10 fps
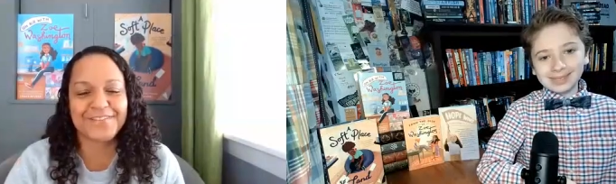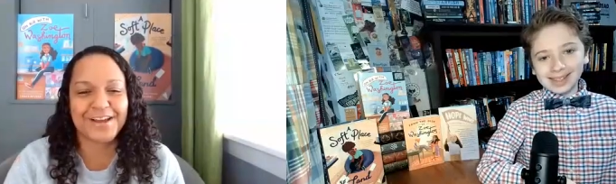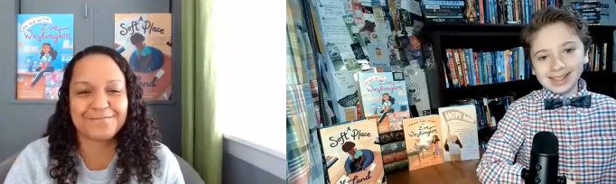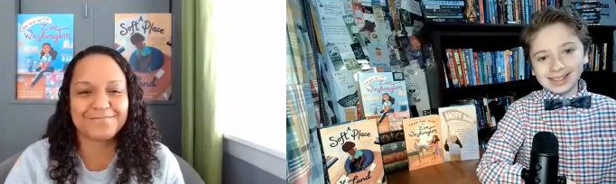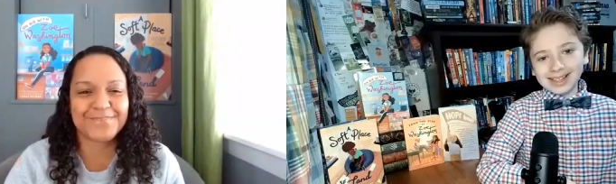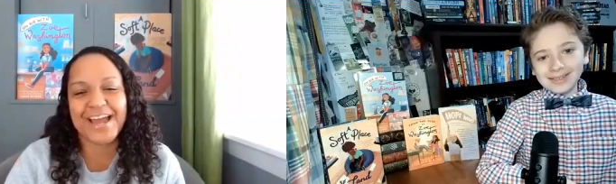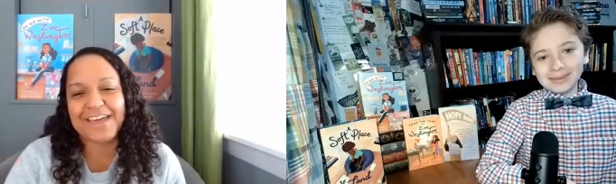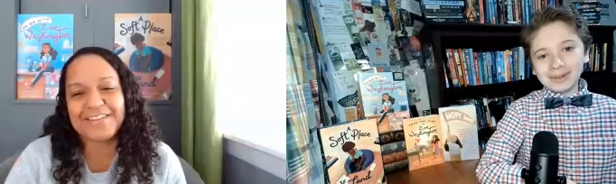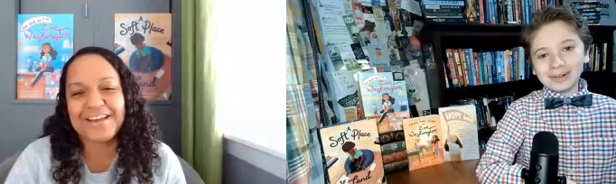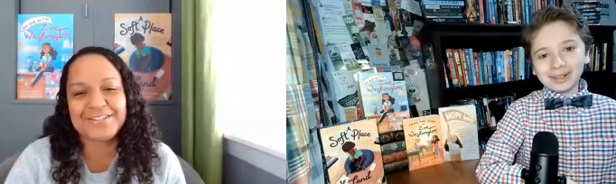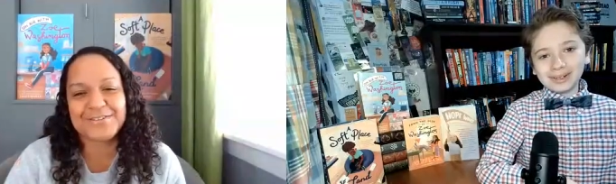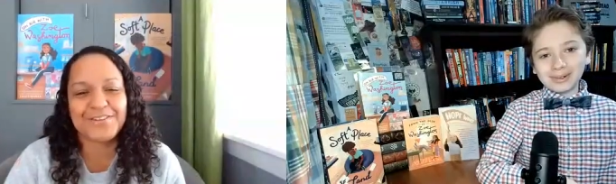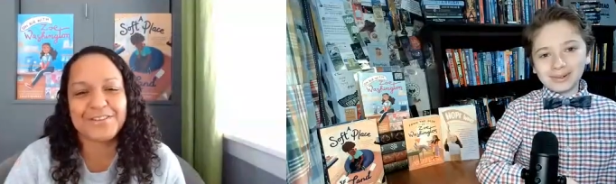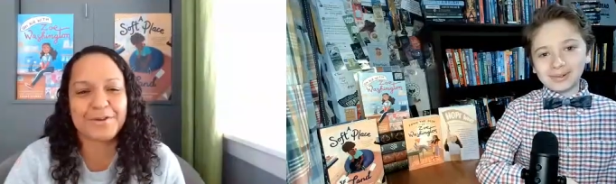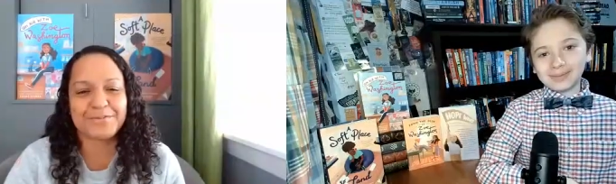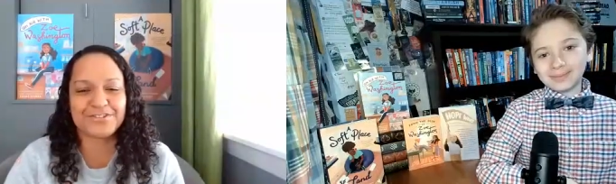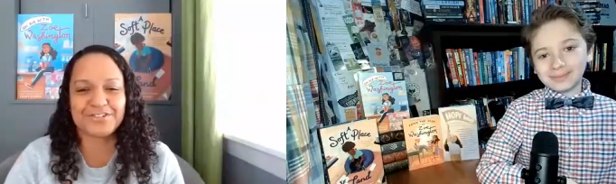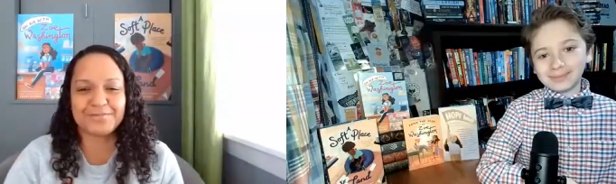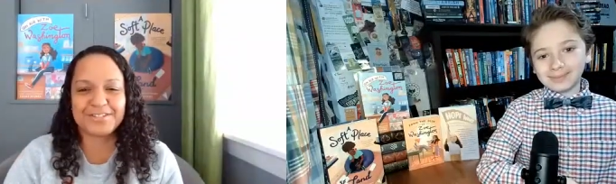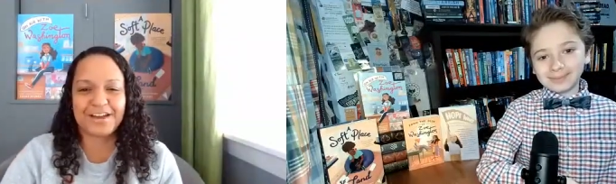Speaker 1: Um, but yeah, I think really cool. The Babysitters
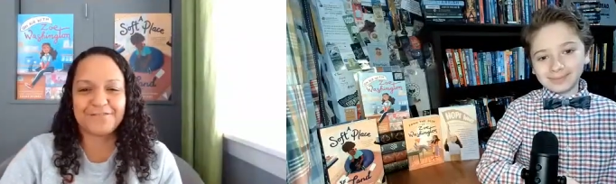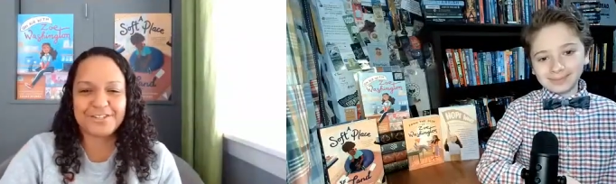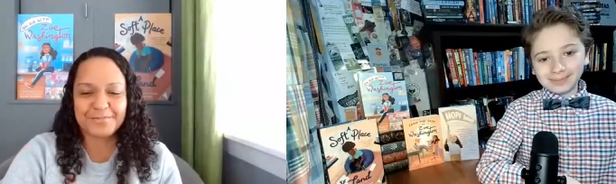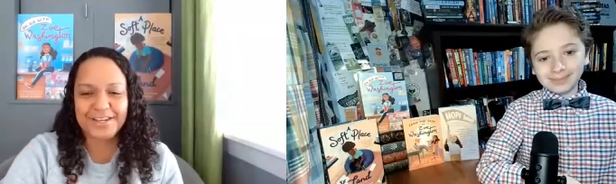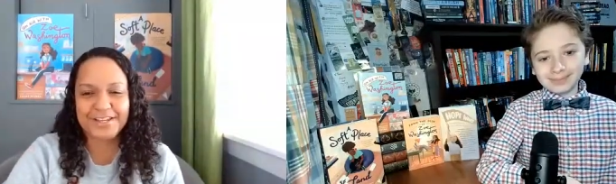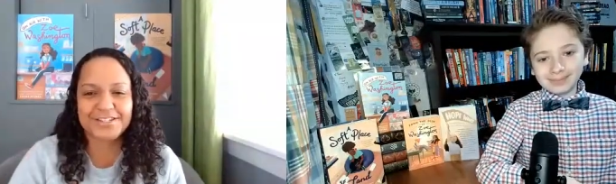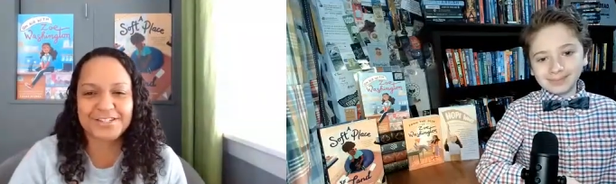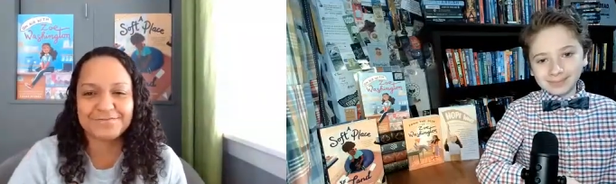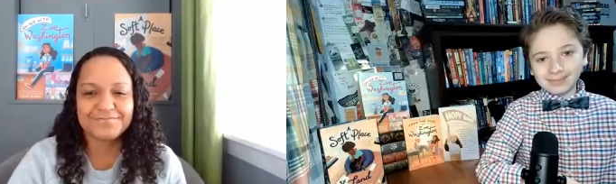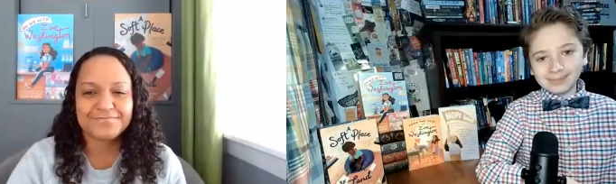Club did that for some kids too.